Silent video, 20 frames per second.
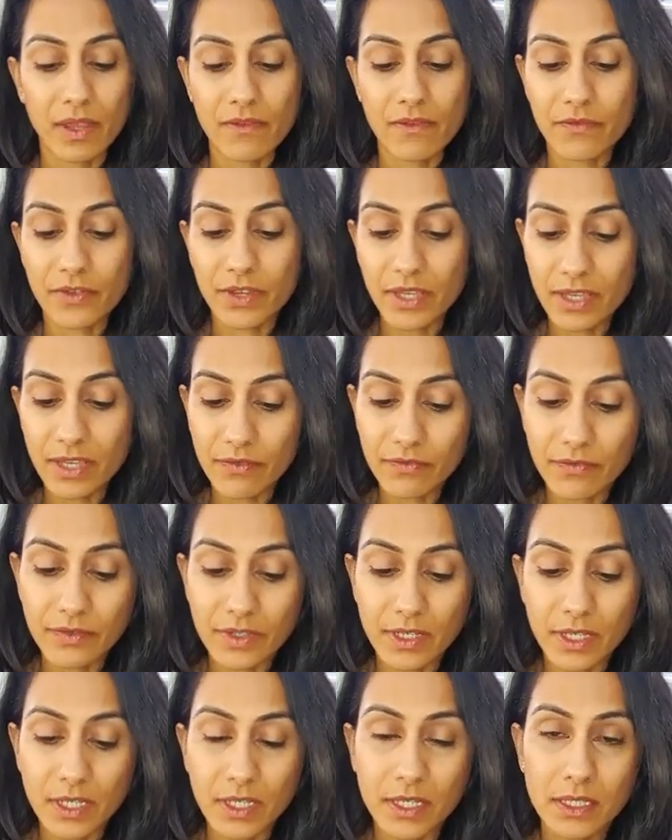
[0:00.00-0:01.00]

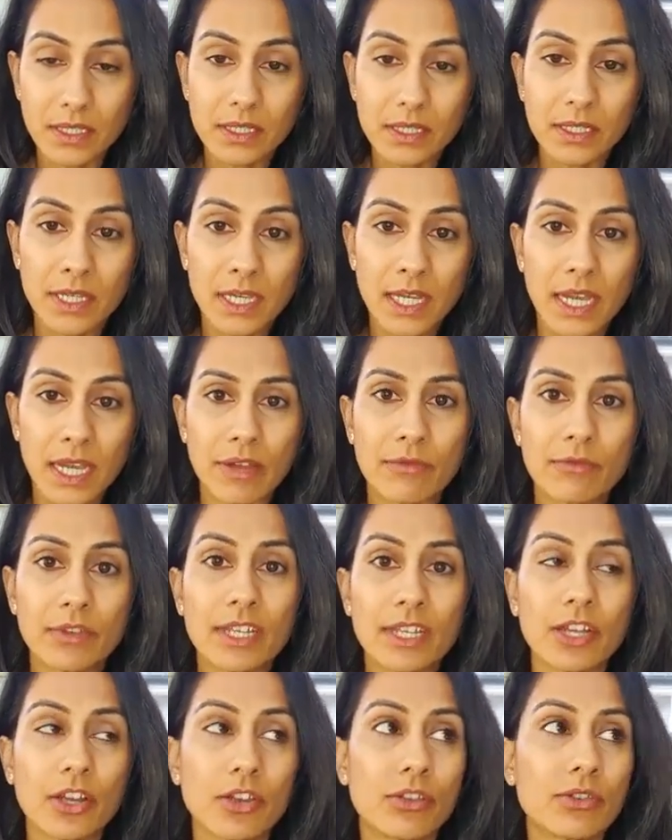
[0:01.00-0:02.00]
forgiveness, and
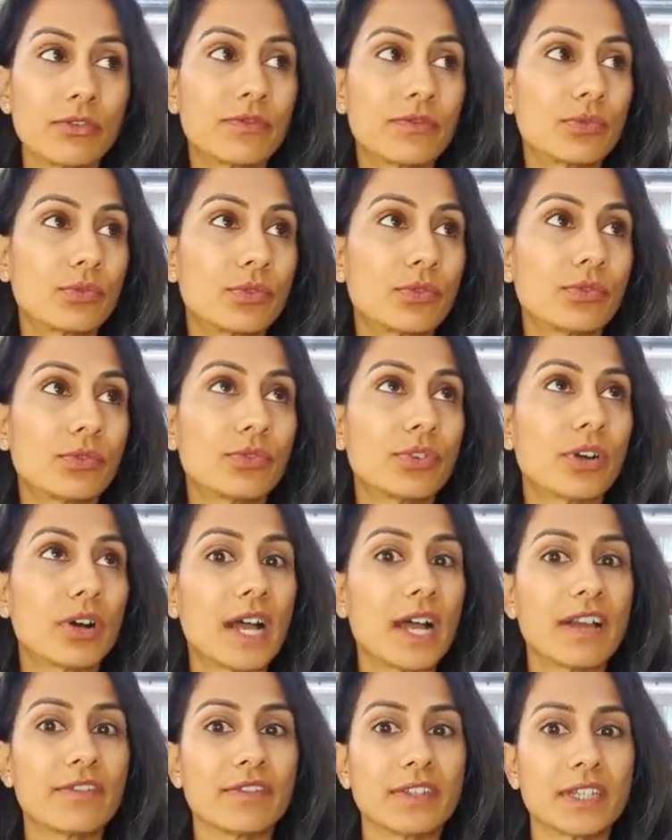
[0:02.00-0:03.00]
really overall not
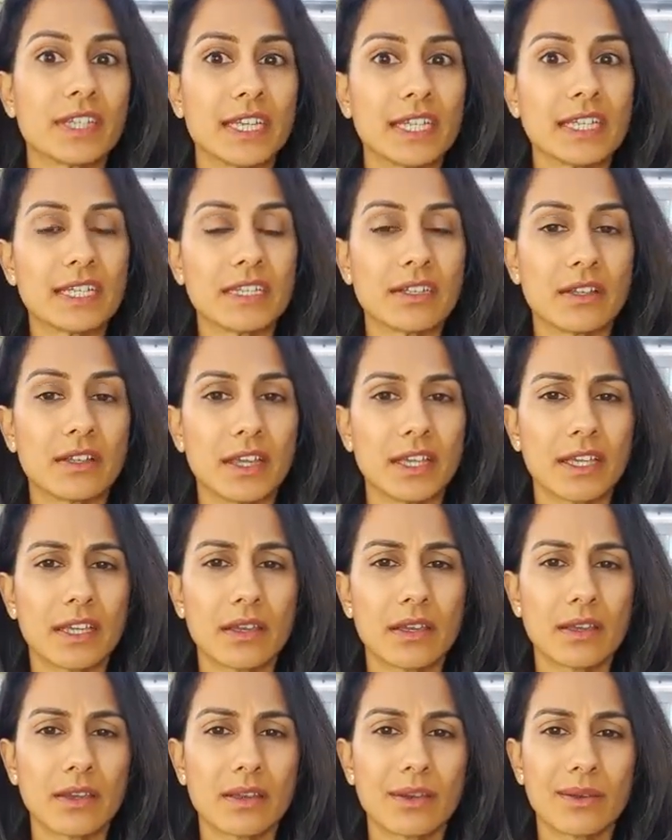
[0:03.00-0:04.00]
having any
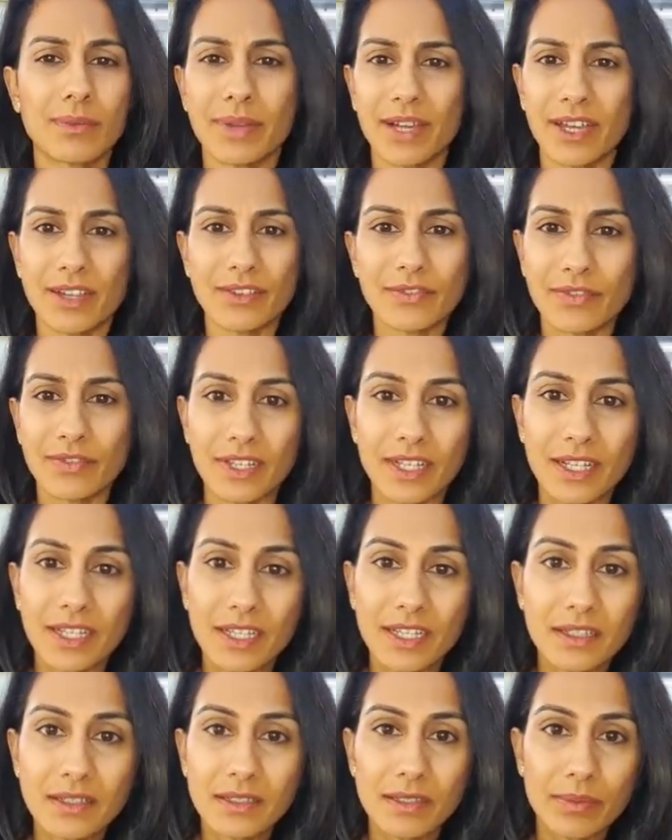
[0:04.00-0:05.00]
like bad
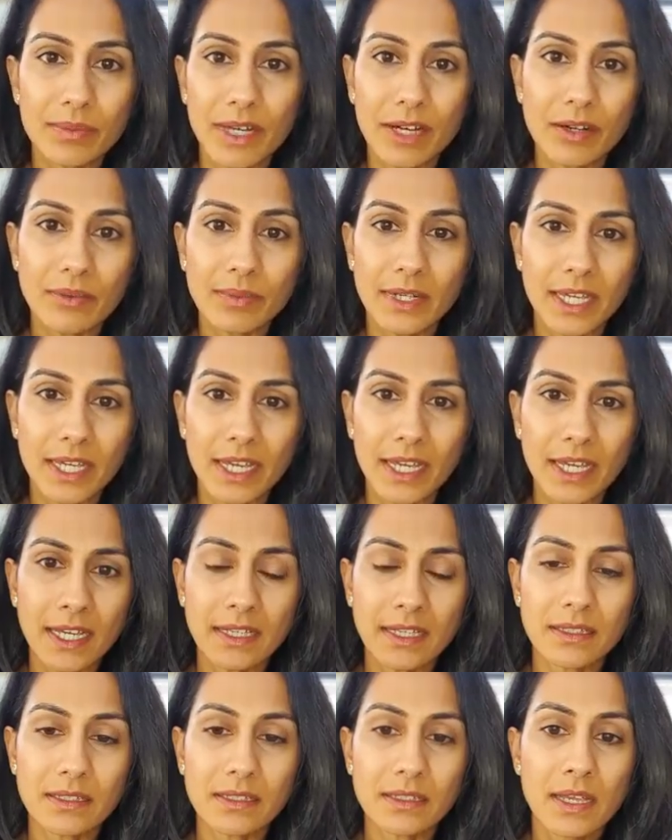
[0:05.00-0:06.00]
feelings about my
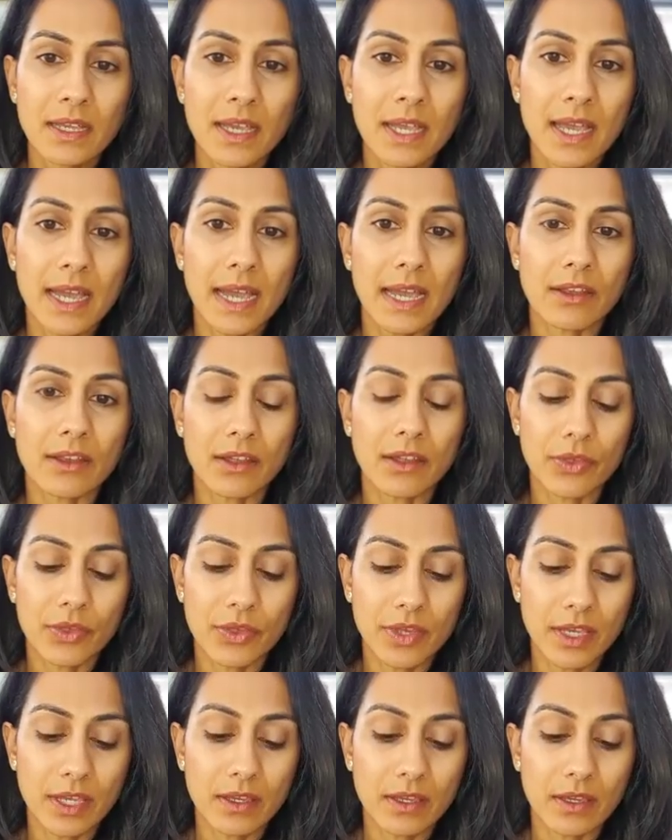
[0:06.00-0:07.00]
ex. And I
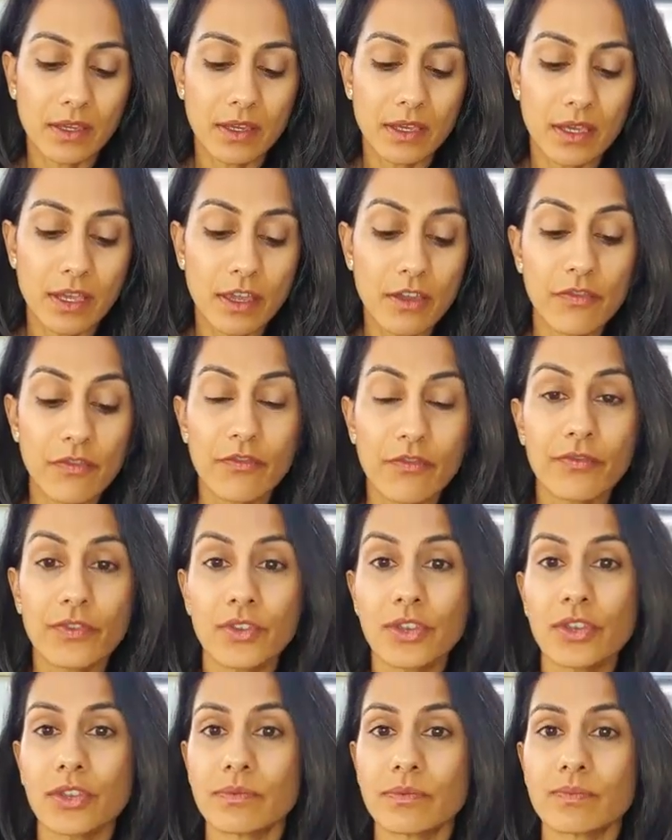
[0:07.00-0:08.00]
think if
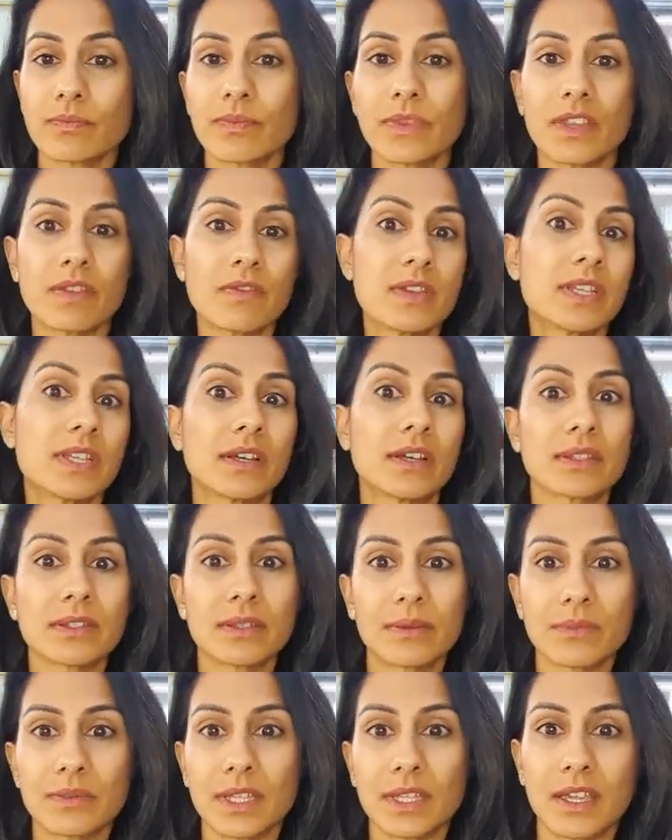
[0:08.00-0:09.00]
he does
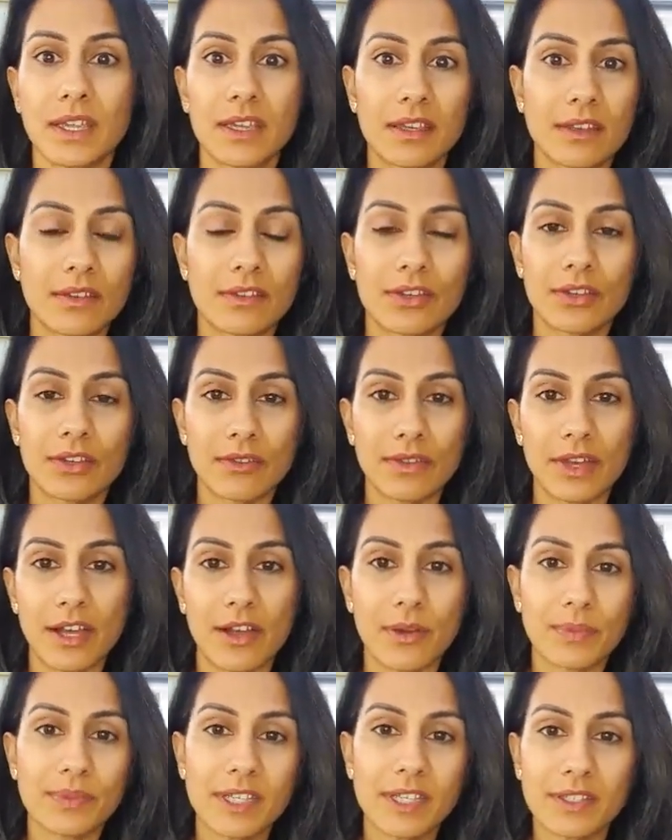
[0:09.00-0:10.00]
something, that
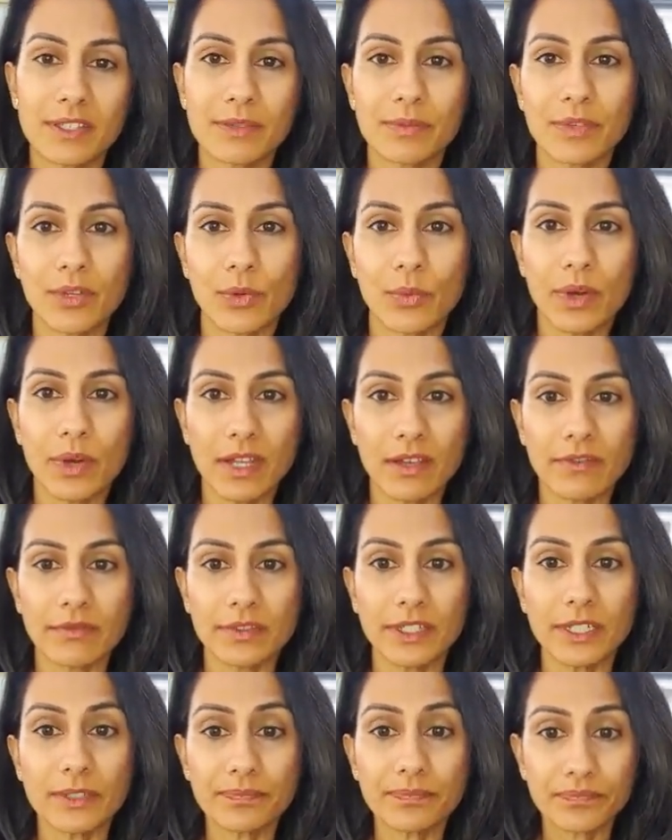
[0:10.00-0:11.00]
upsets me or
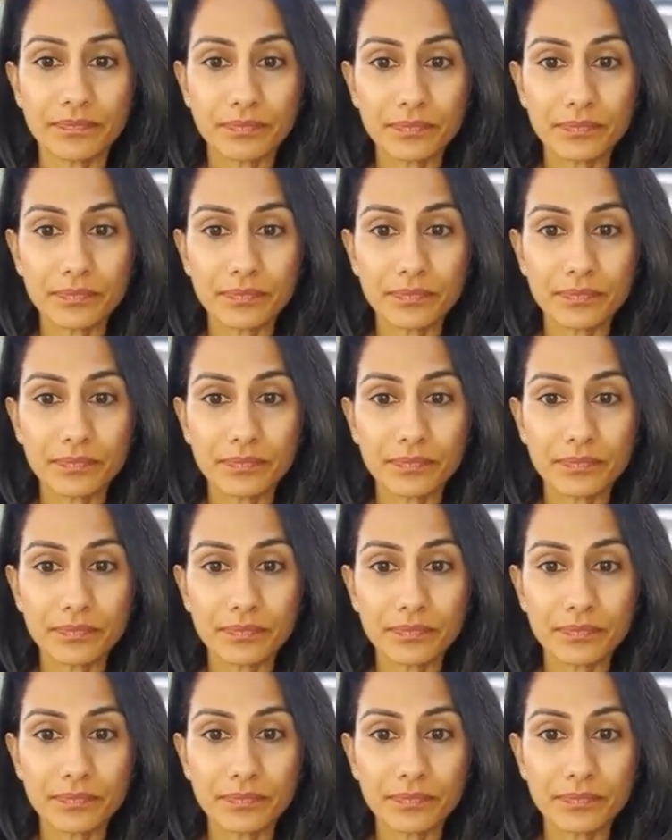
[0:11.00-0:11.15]
whatever,